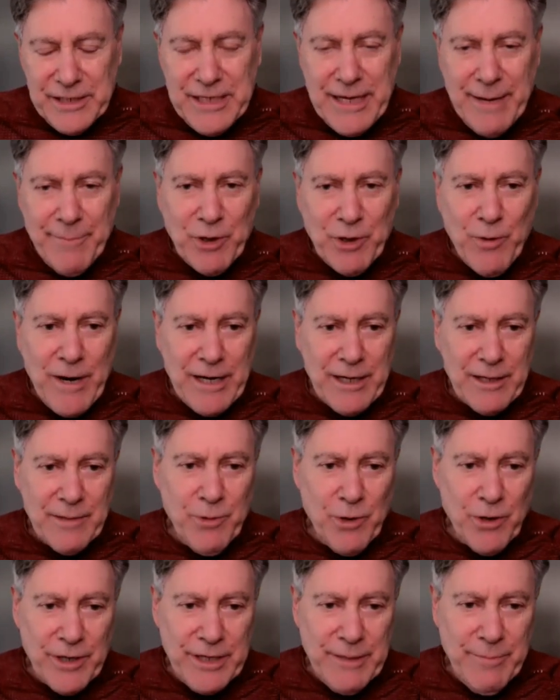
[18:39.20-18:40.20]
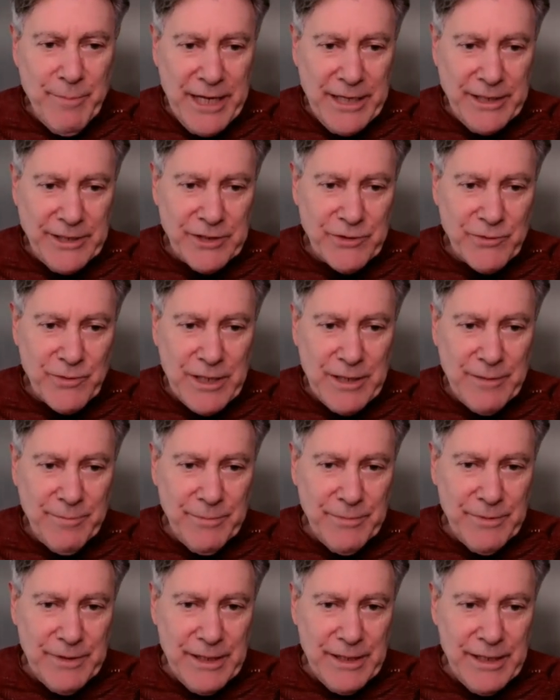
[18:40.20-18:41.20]
the Democratic Party
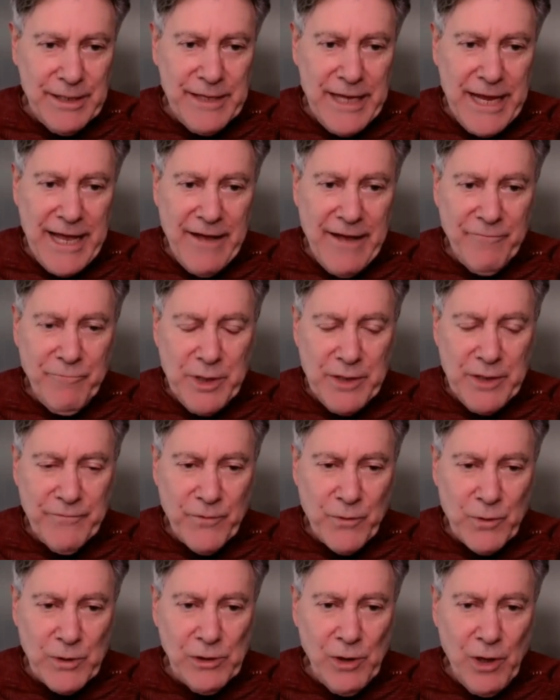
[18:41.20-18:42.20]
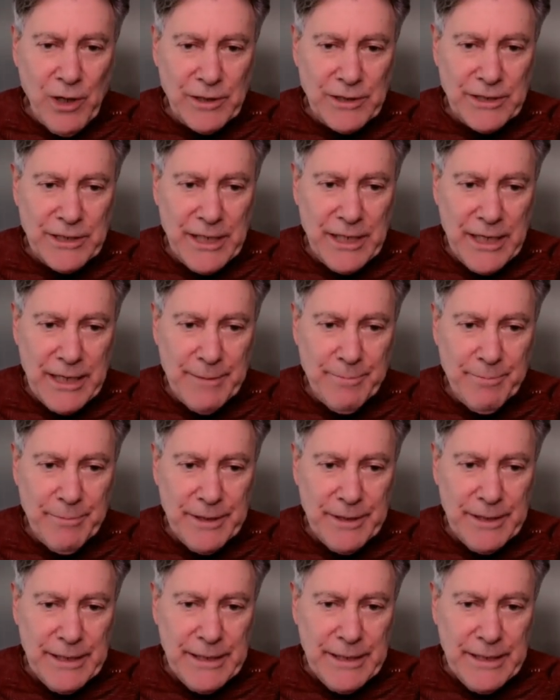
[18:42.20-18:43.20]
mainstream, and they have been for a long
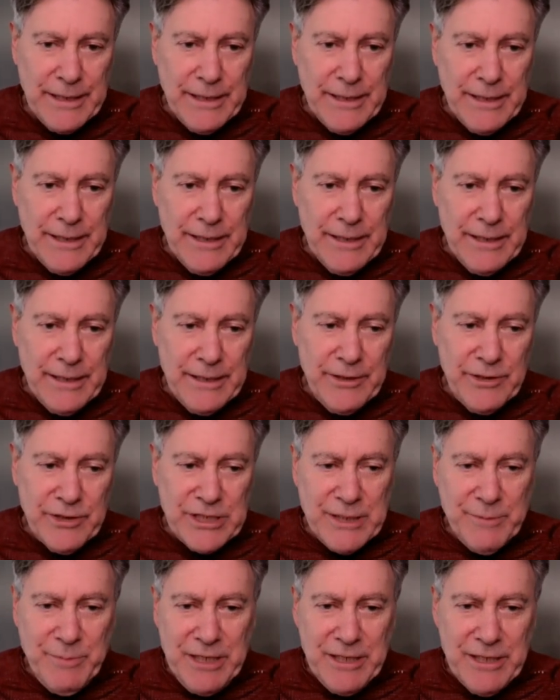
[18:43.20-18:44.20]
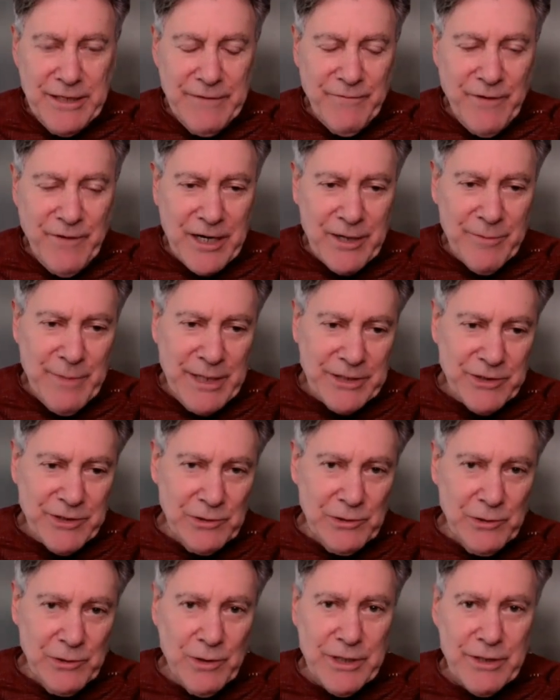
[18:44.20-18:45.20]
time. He used to be an
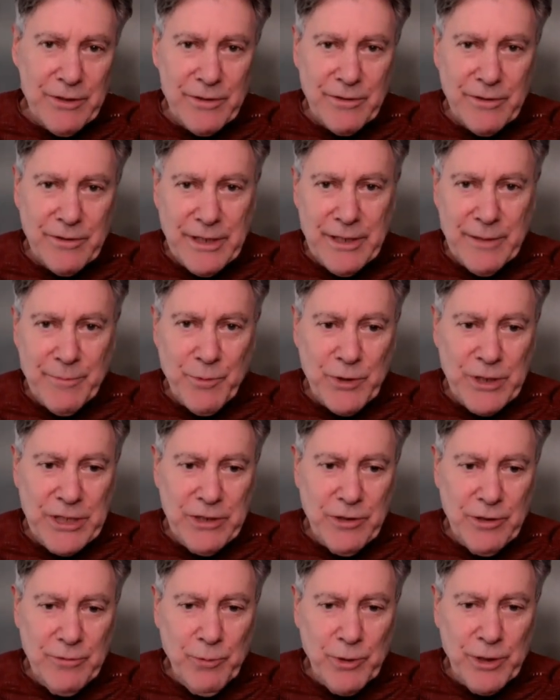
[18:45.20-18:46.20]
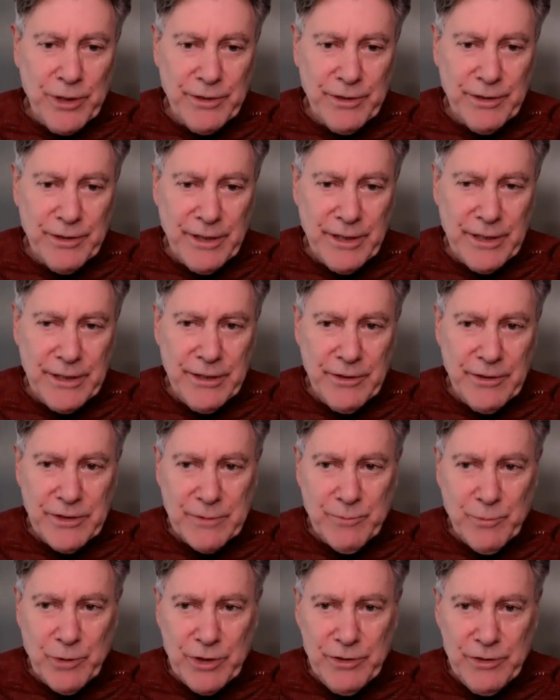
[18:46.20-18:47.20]
environmental lawyer and a pretty good one. I
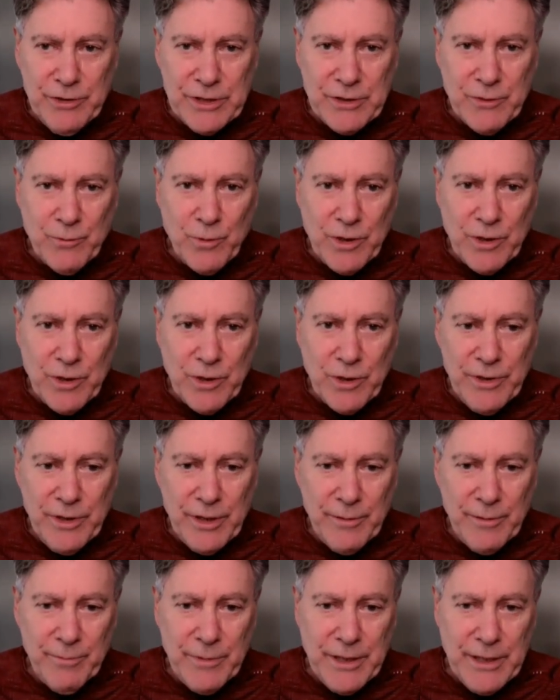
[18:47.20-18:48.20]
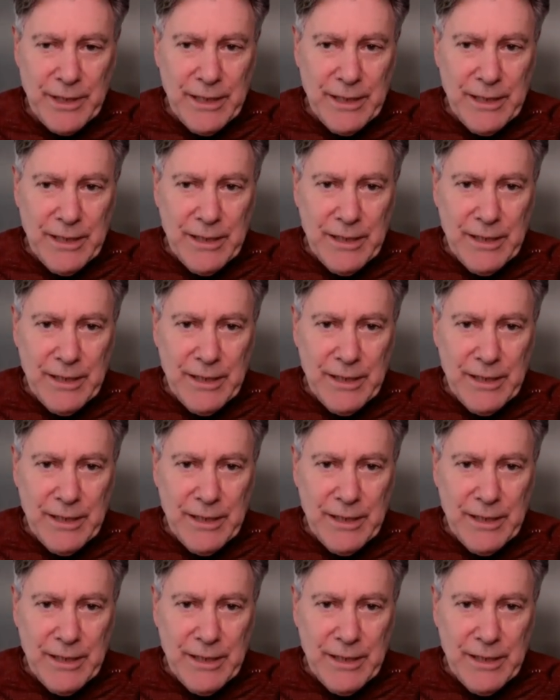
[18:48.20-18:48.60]
know someone who used to work with him,